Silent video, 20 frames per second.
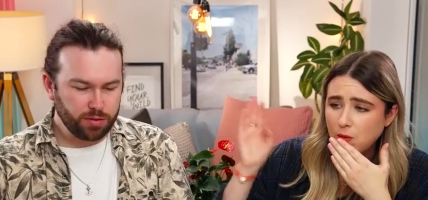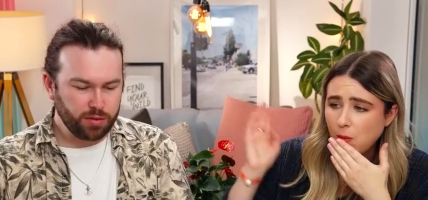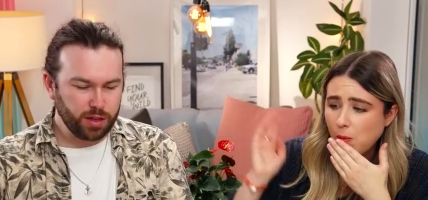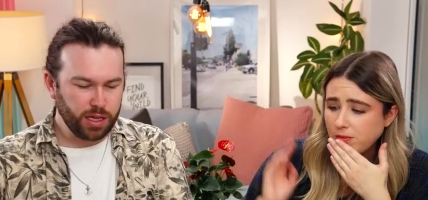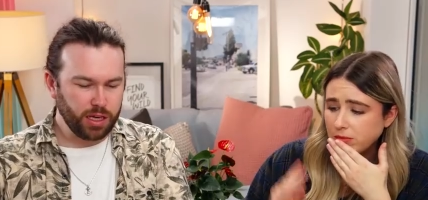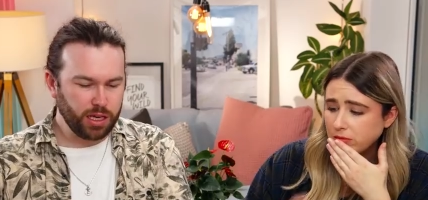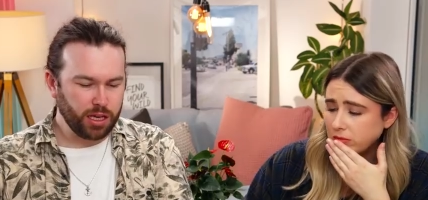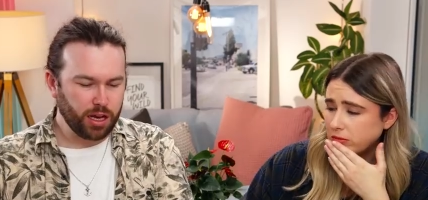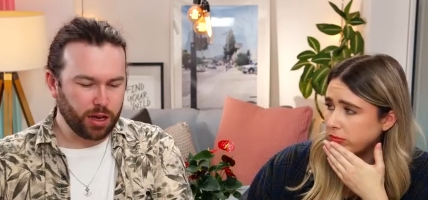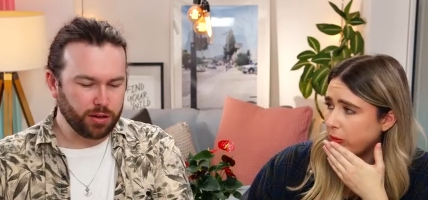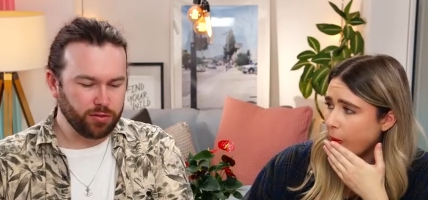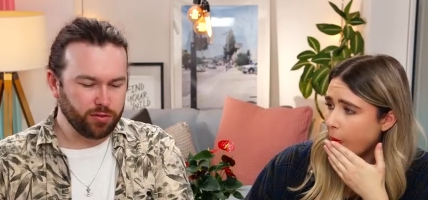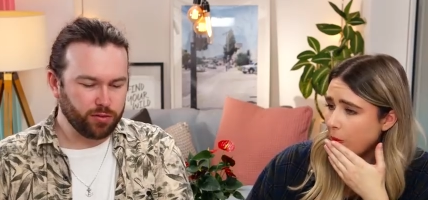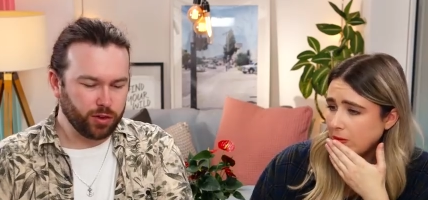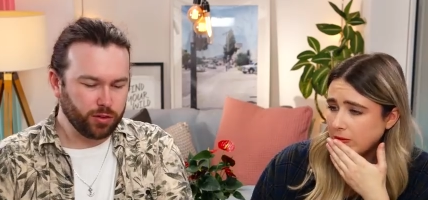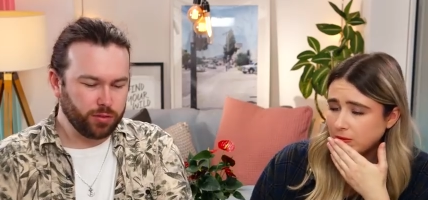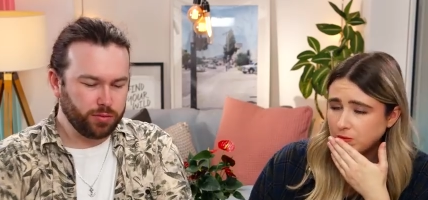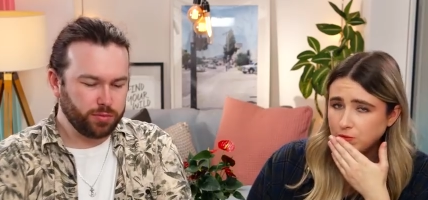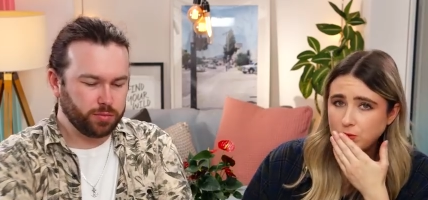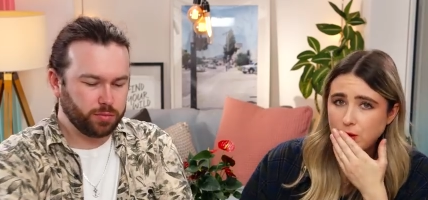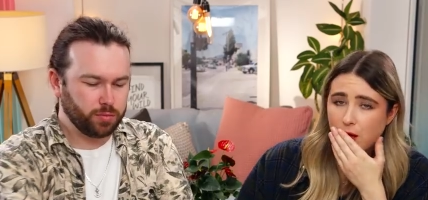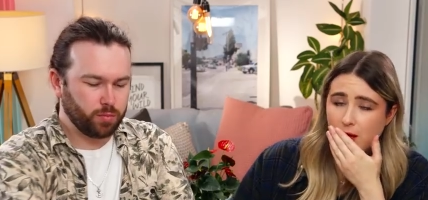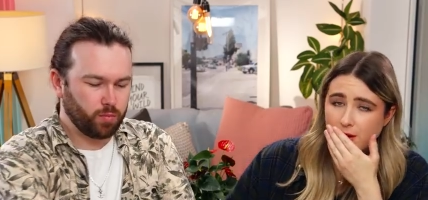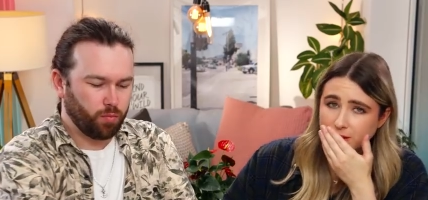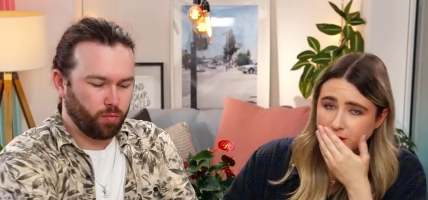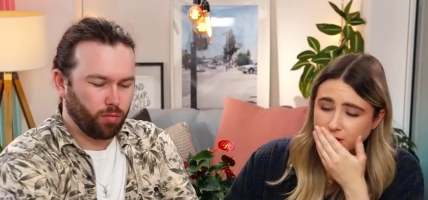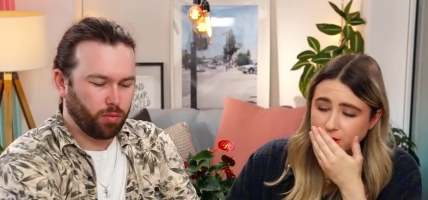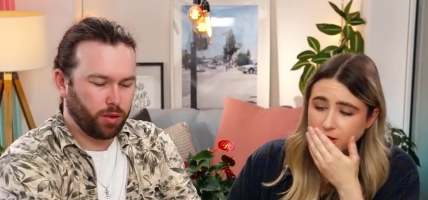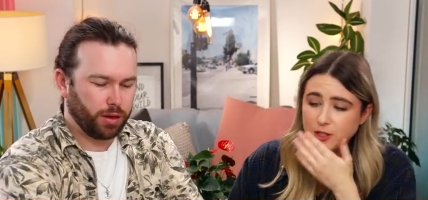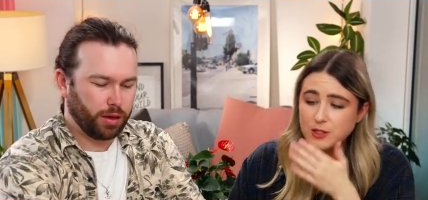Speaker 1: Delightful.
Speaker 2: Let
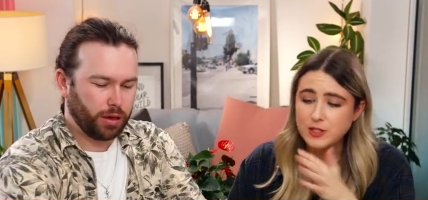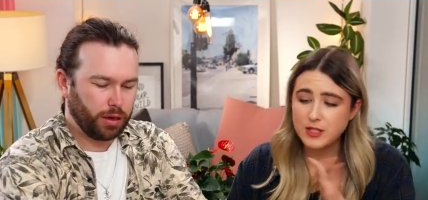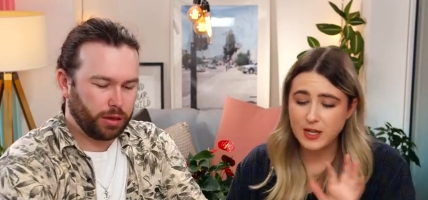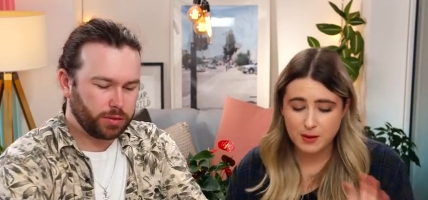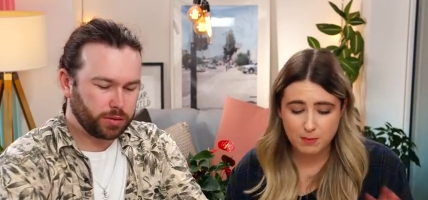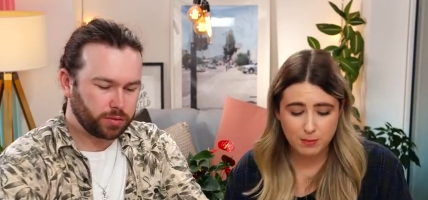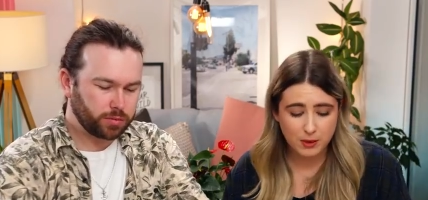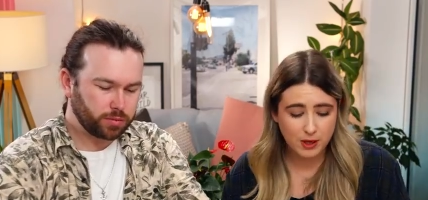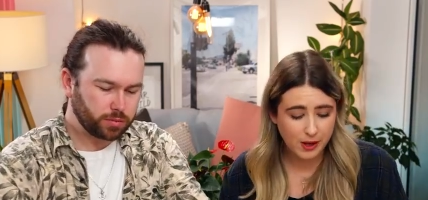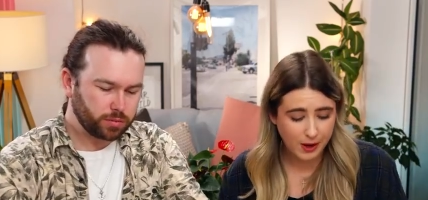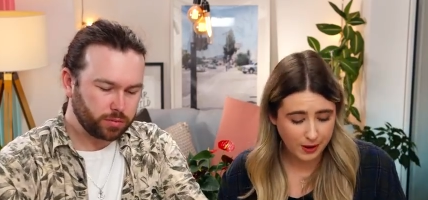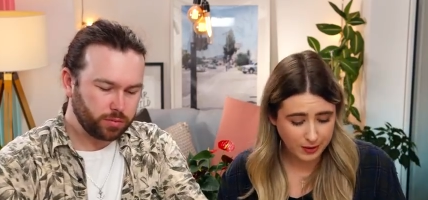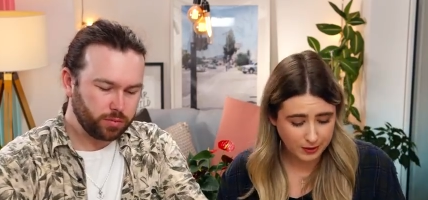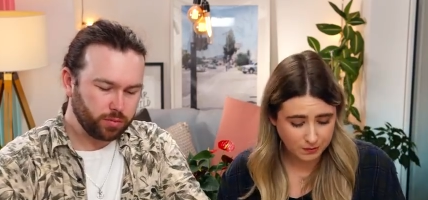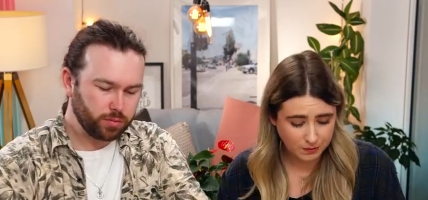us know down below